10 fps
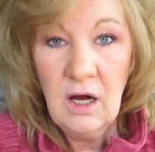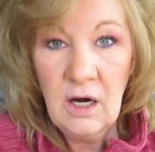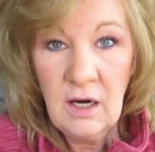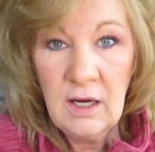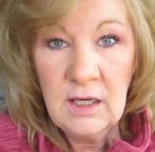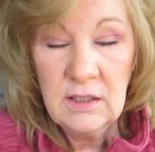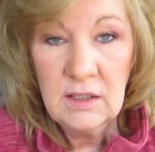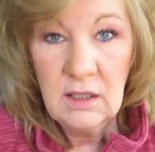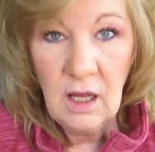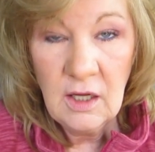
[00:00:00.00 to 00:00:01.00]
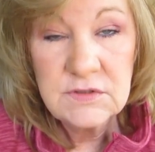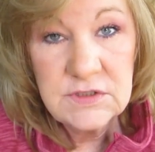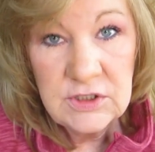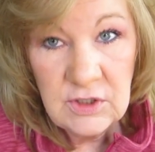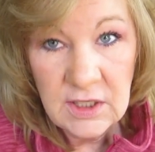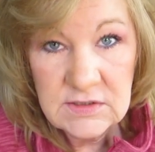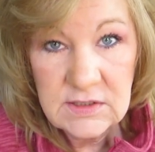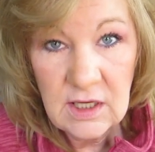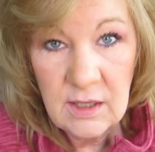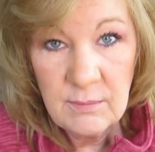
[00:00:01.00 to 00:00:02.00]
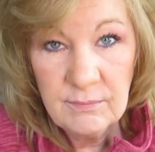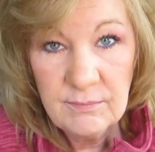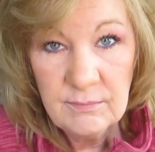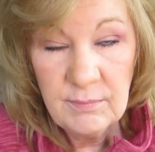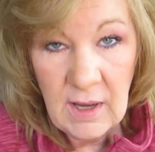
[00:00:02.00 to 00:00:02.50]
All right, I'll see you next time.